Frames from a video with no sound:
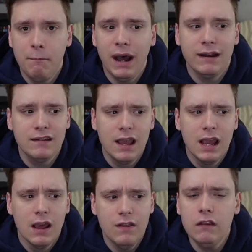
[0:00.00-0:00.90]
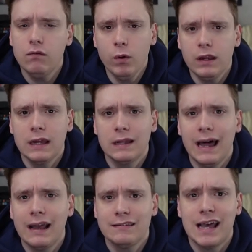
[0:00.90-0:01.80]
But this rookie
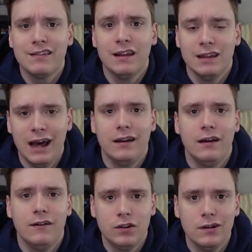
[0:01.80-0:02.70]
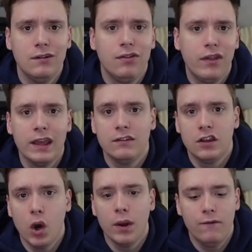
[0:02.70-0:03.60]
class has a lot of good things
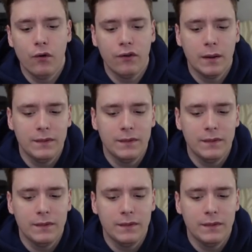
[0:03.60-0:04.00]
going for them.